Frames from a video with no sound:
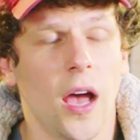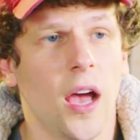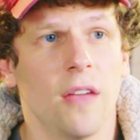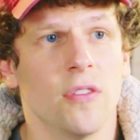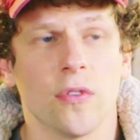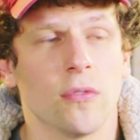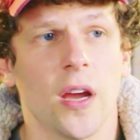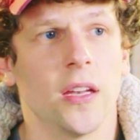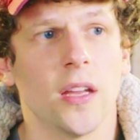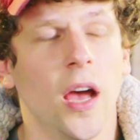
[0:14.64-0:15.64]
I've ever
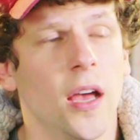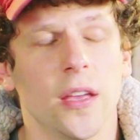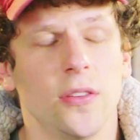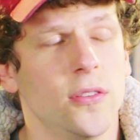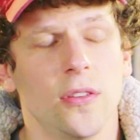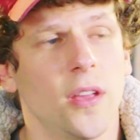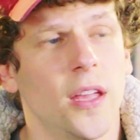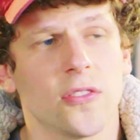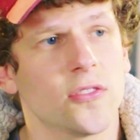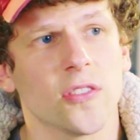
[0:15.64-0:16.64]
read. Uh, it's